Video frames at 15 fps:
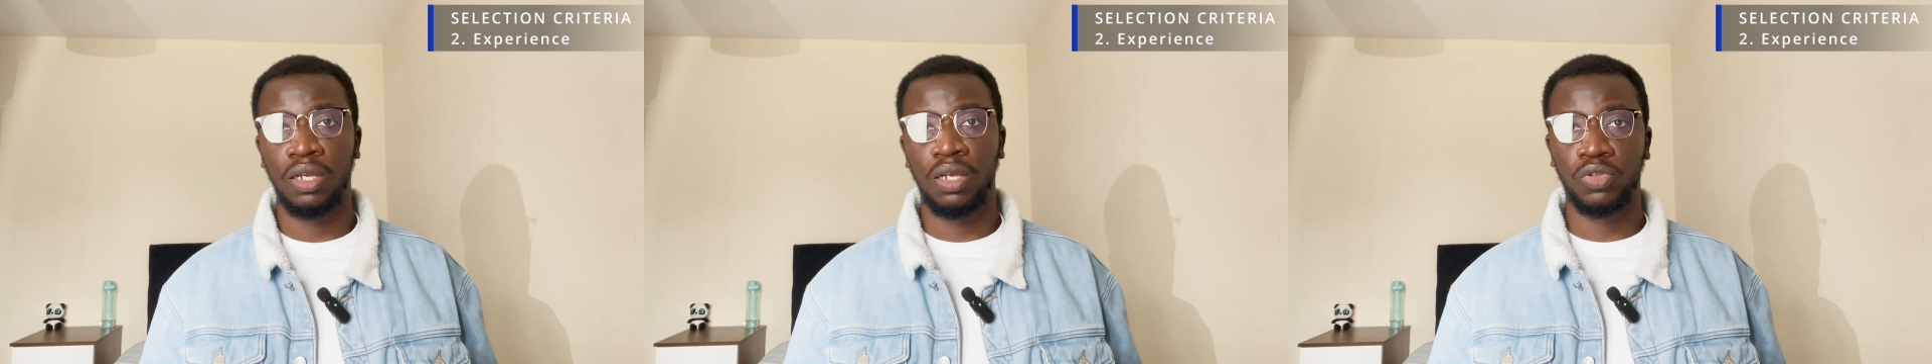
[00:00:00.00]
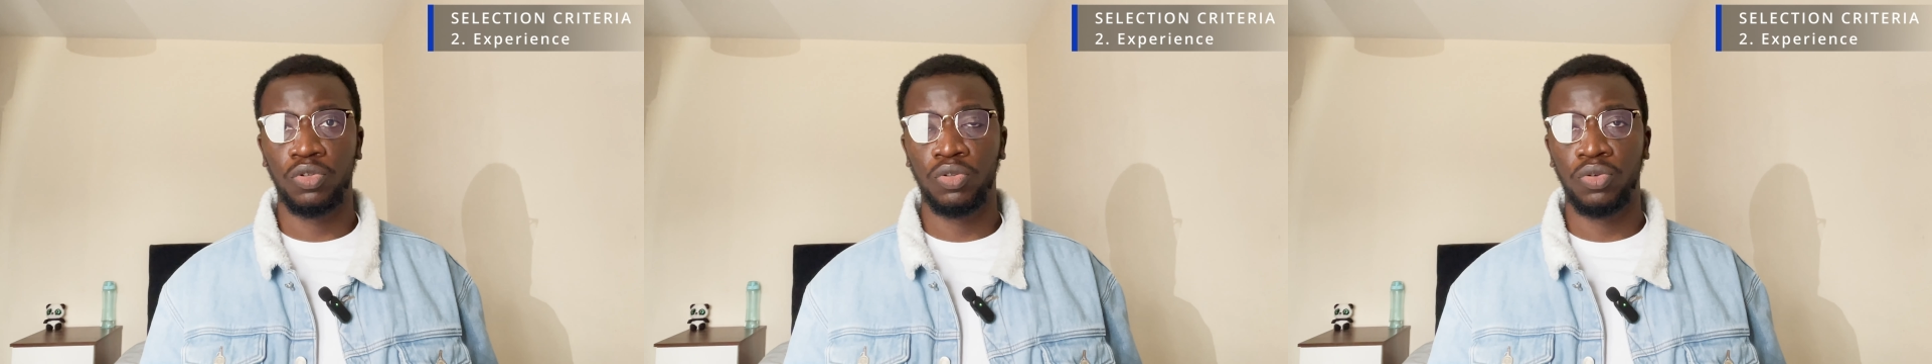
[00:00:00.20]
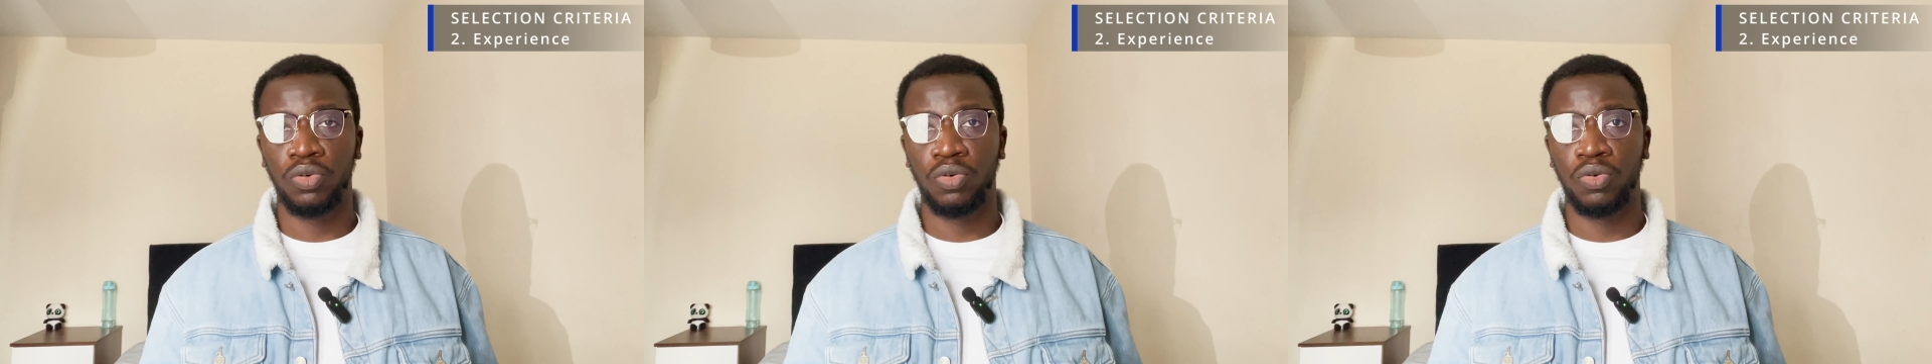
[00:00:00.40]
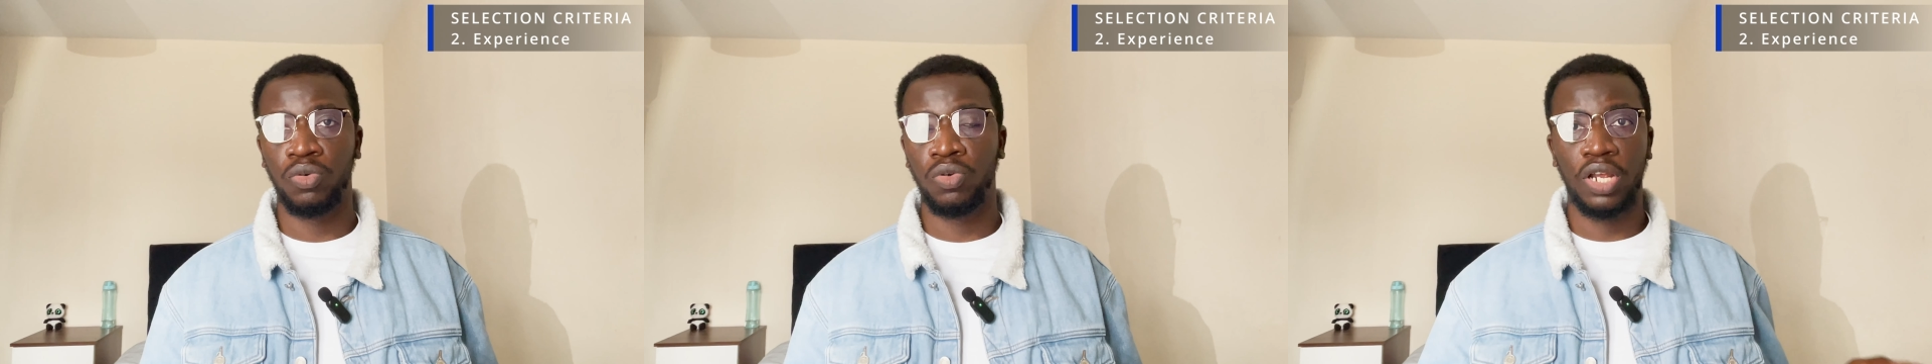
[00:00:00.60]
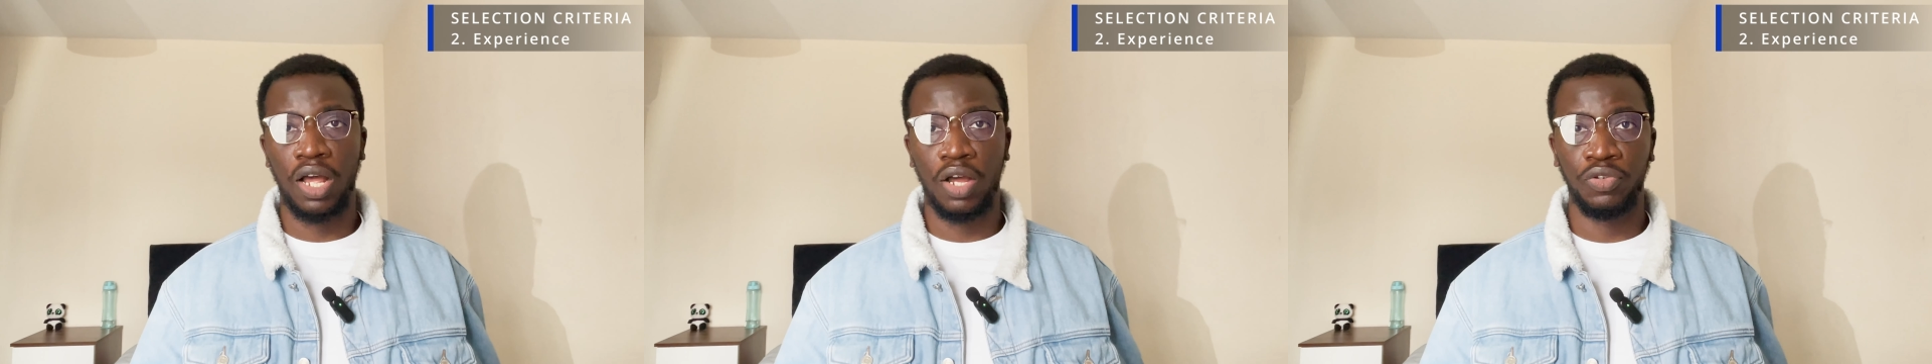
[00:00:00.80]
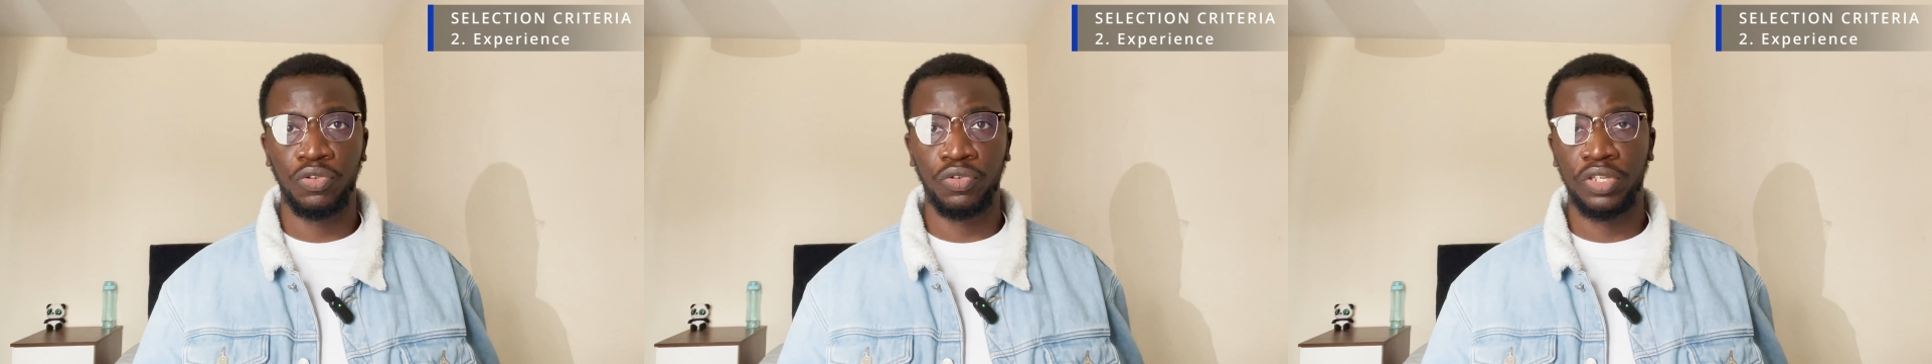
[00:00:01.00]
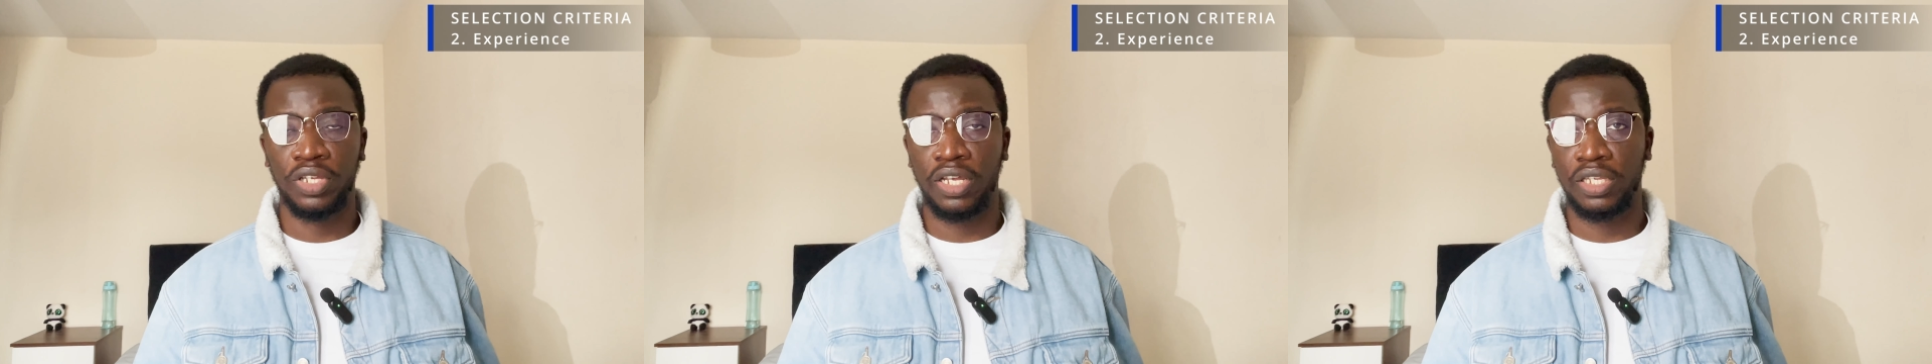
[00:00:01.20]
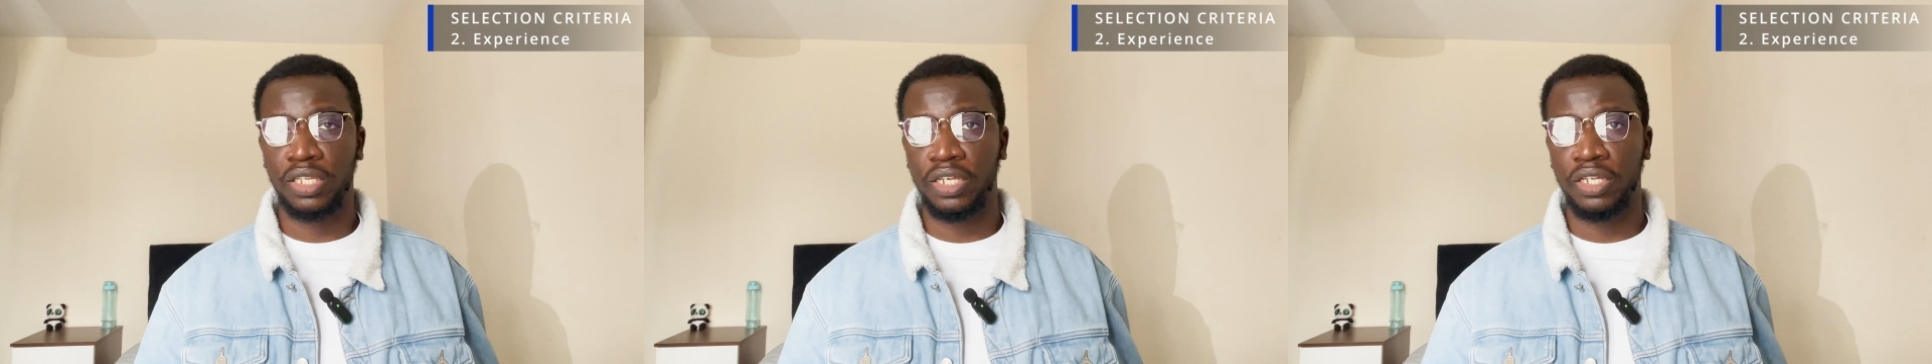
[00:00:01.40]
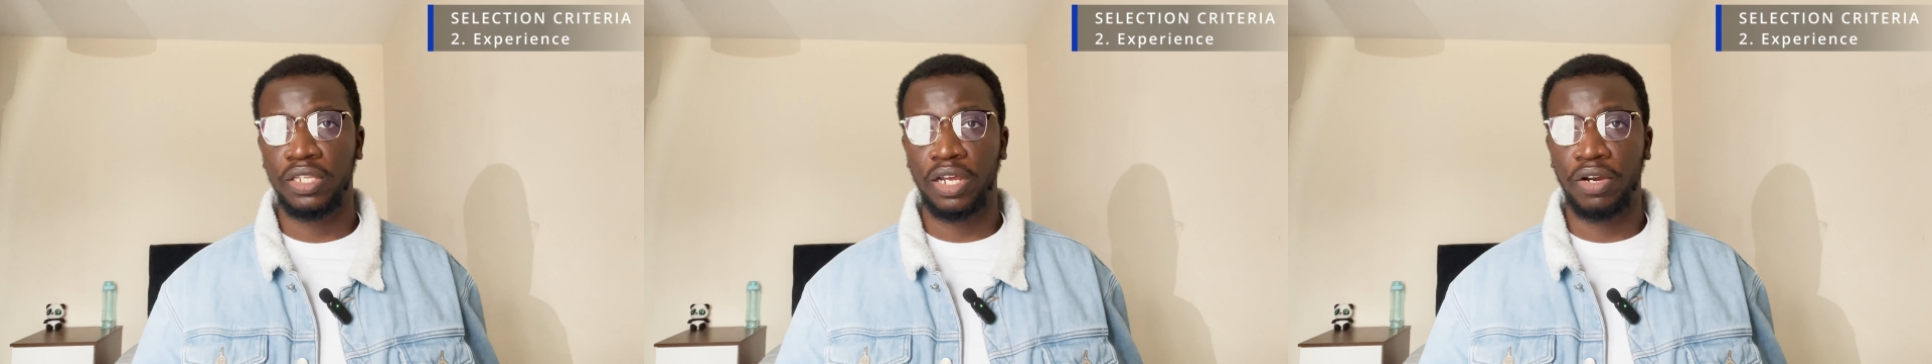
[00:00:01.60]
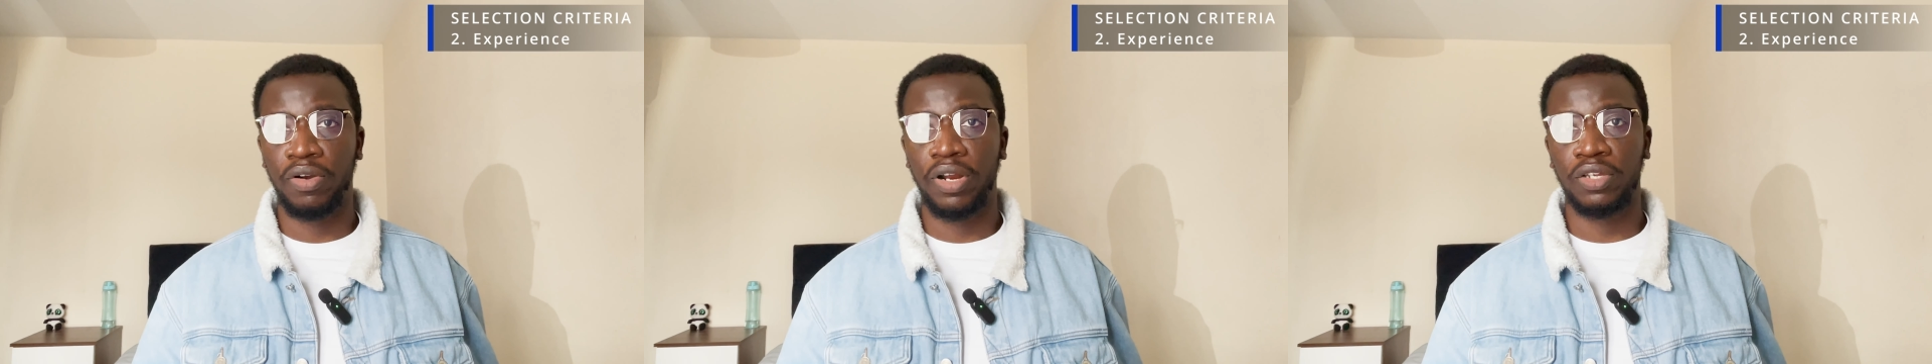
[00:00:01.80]
to know how users
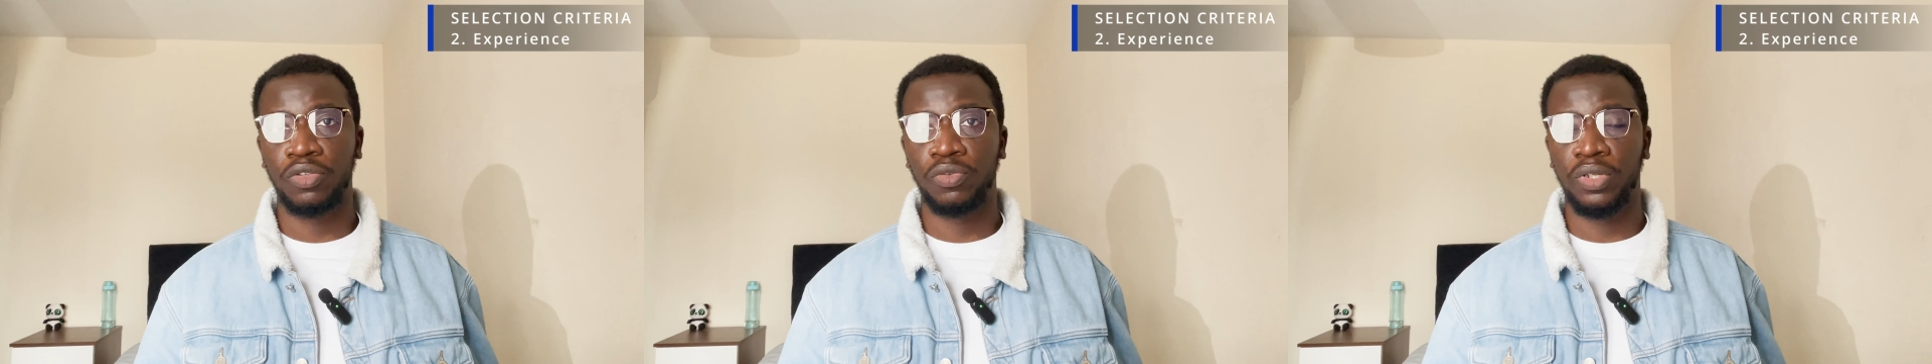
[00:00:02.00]
interact